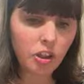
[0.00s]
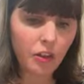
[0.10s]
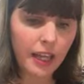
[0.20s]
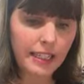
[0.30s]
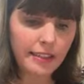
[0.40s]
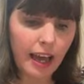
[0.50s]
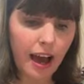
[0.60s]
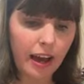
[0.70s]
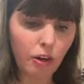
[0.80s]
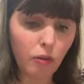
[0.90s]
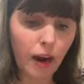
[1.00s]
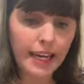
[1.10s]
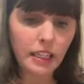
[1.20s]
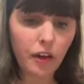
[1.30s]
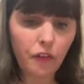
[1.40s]
so these are
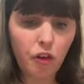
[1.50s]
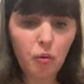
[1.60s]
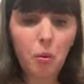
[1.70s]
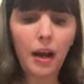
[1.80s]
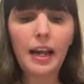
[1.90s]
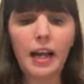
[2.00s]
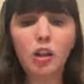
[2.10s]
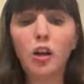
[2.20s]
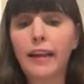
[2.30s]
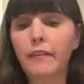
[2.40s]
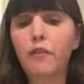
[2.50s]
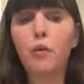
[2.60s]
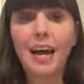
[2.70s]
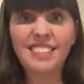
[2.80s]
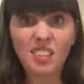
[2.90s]
great if you are looking
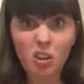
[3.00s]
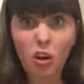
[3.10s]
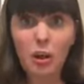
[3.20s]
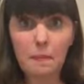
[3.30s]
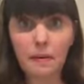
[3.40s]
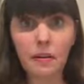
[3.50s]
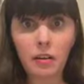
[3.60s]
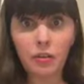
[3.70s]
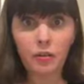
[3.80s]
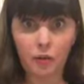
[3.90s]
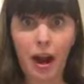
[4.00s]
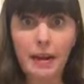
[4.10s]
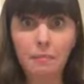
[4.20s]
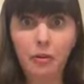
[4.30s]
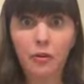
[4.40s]
for a scallop
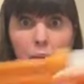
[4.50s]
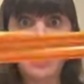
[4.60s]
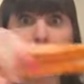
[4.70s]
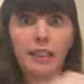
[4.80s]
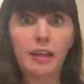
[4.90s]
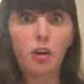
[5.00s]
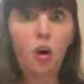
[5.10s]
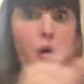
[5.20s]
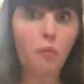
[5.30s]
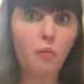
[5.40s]
frame for anything,